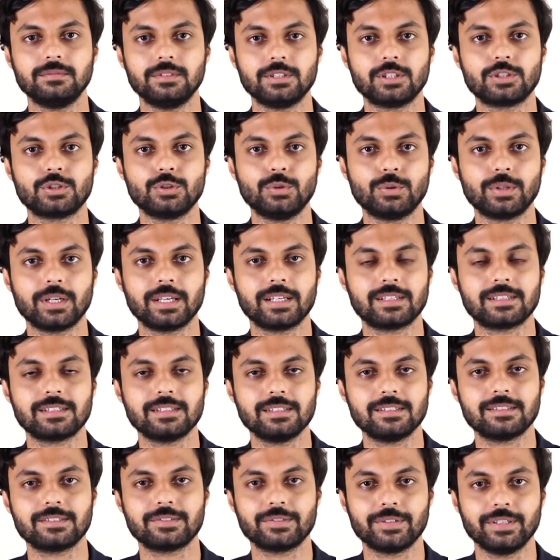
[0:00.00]
which don't
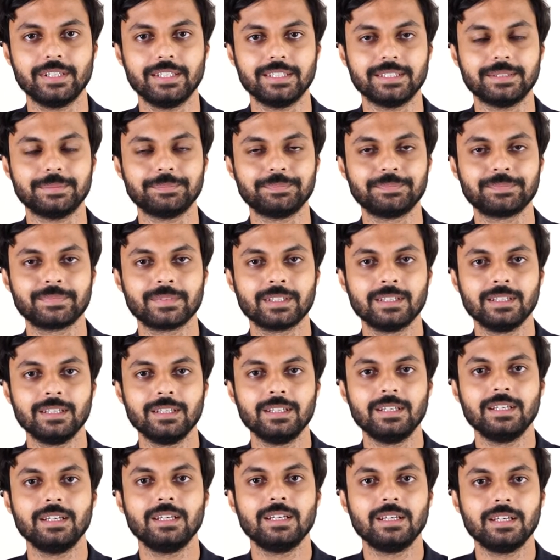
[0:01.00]
exist really,
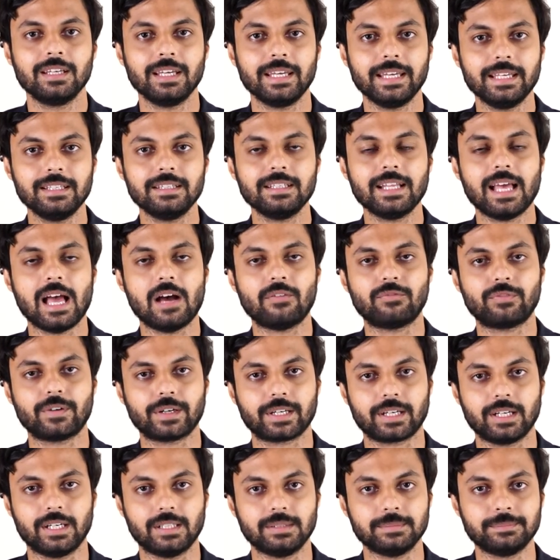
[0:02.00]
in
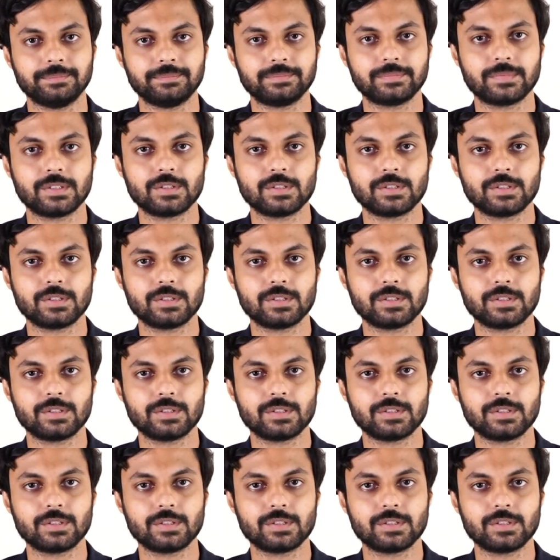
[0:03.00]
Africa.